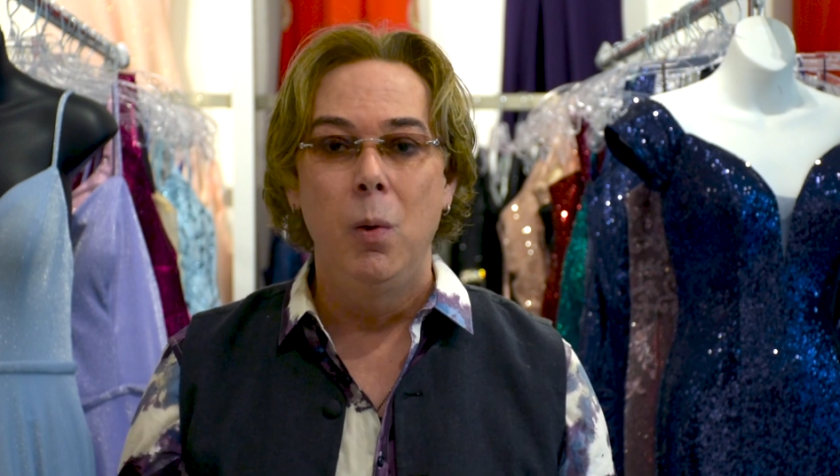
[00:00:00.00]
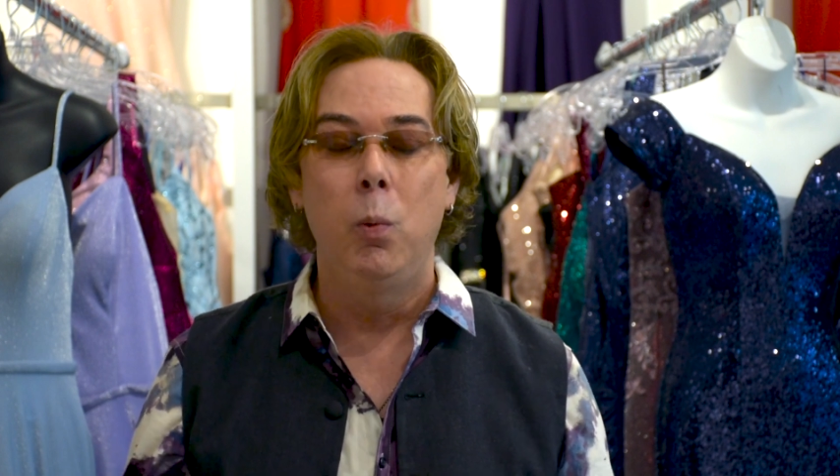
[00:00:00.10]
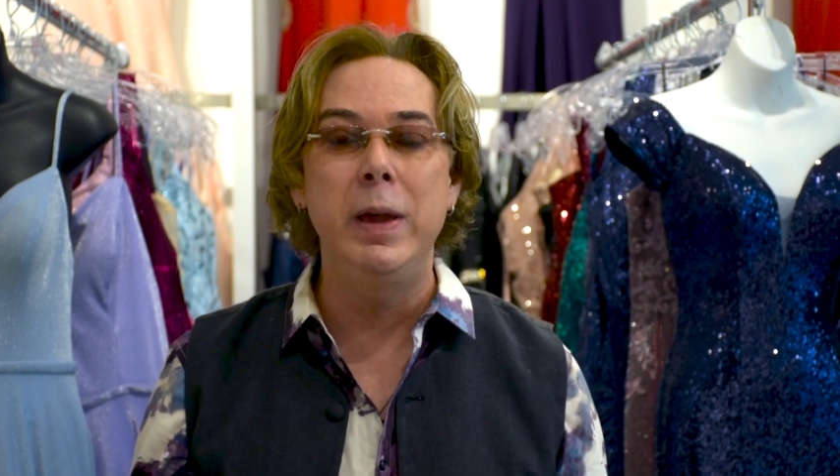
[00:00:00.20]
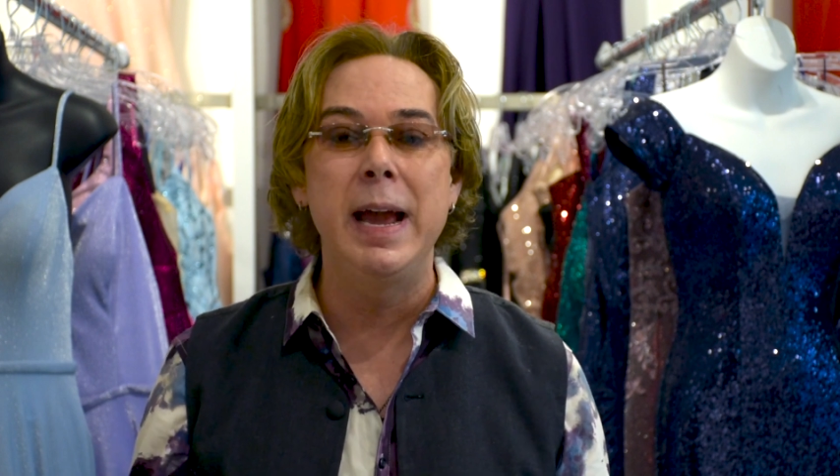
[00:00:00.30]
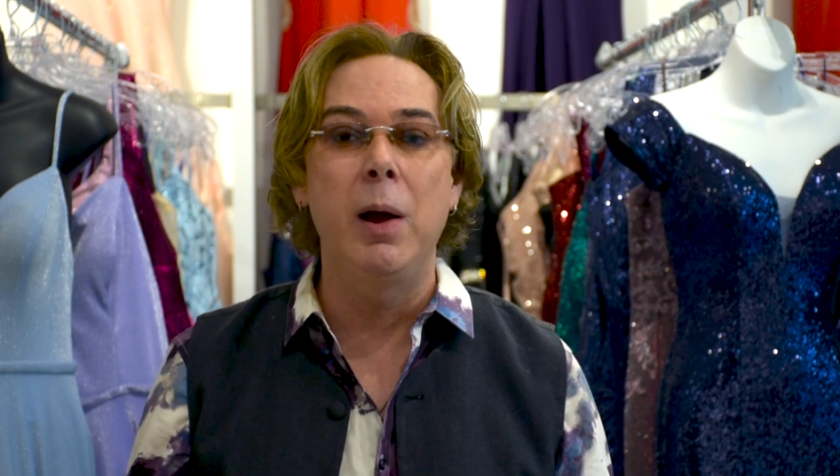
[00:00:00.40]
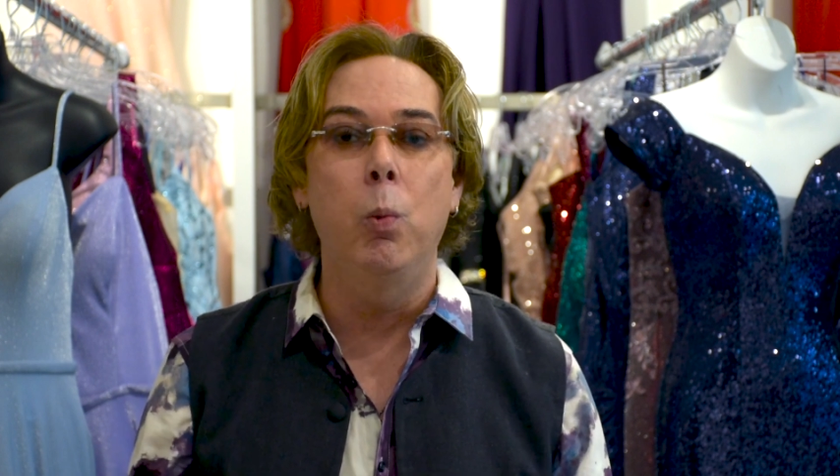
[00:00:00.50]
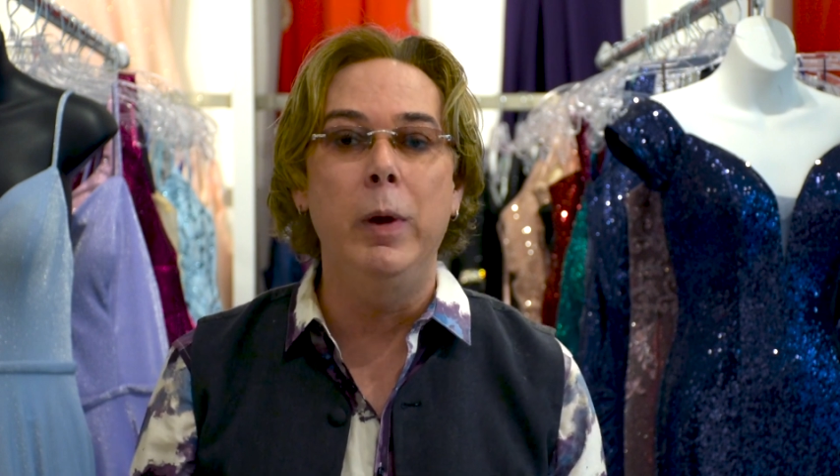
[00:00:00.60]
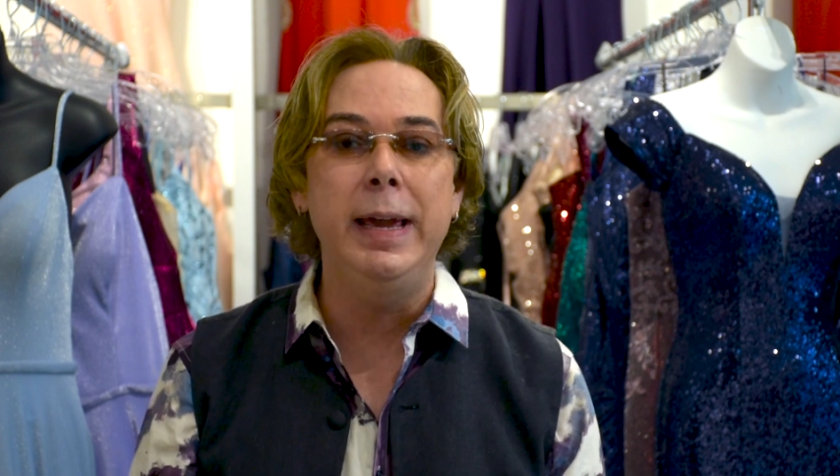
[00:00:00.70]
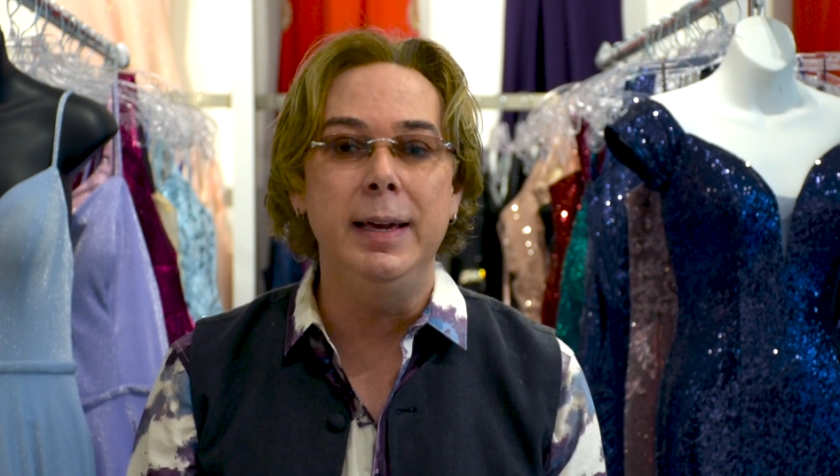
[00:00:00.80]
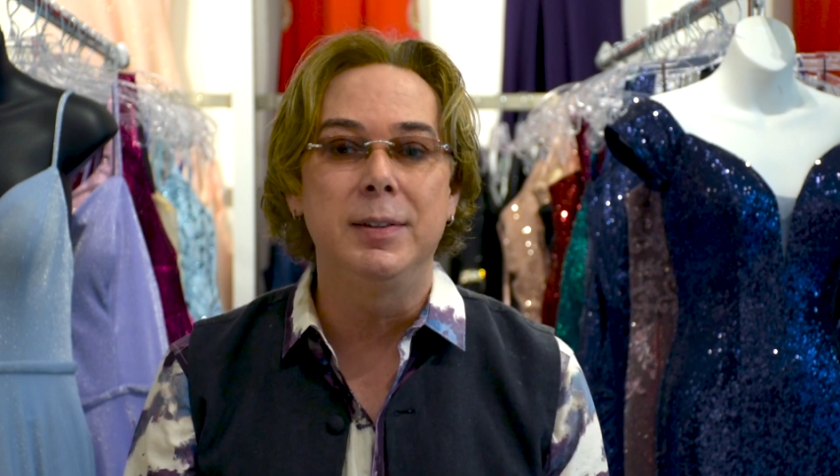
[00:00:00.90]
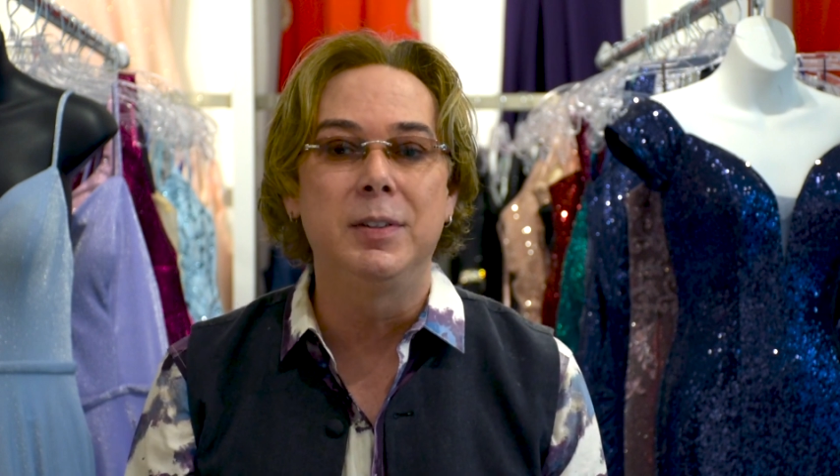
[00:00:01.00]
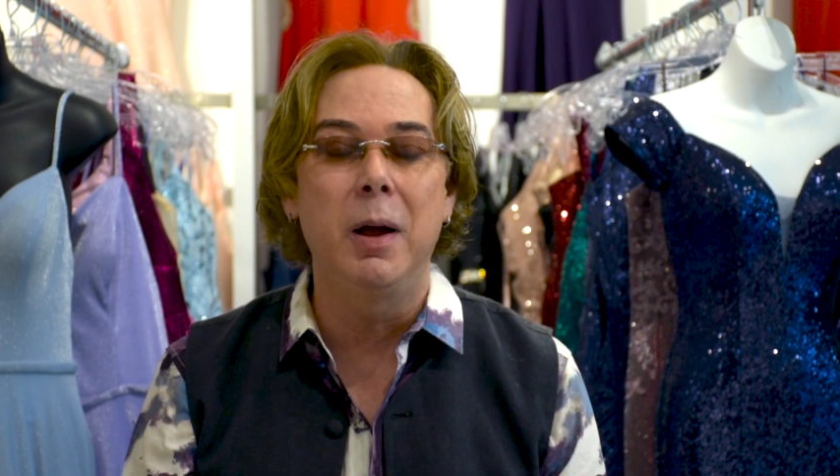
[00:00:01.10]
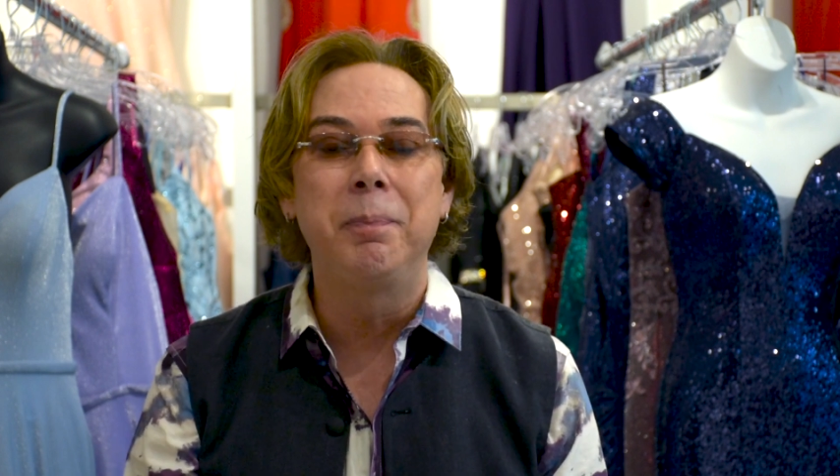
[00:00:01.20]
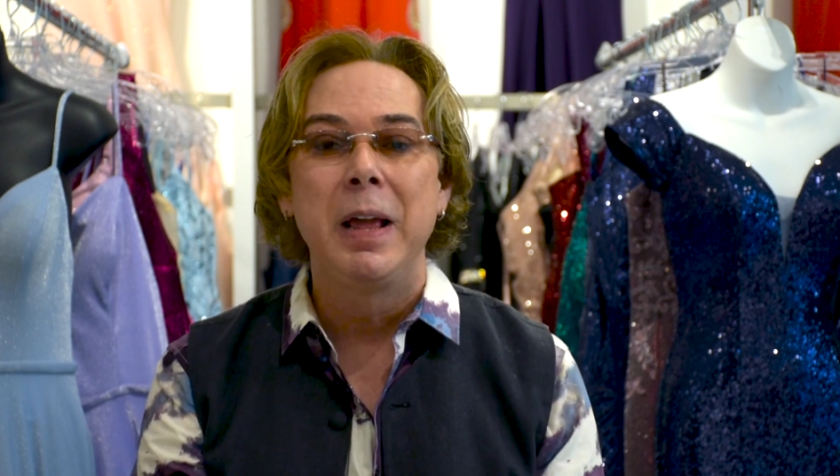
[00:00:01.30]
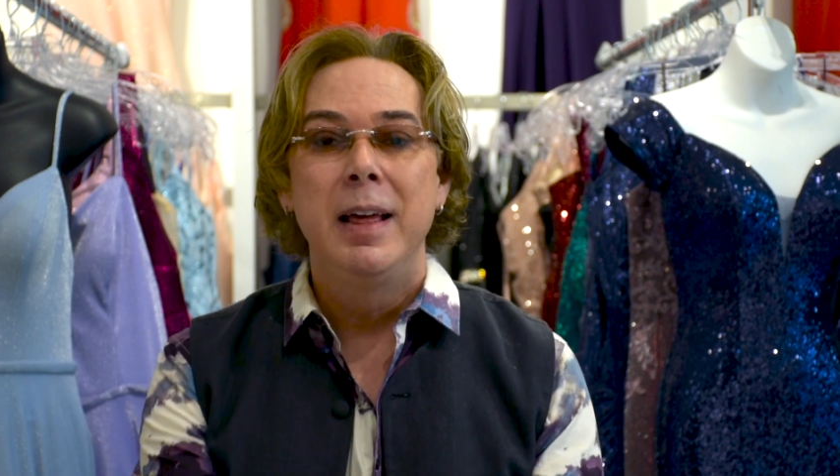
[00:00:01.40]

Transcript: We are we. So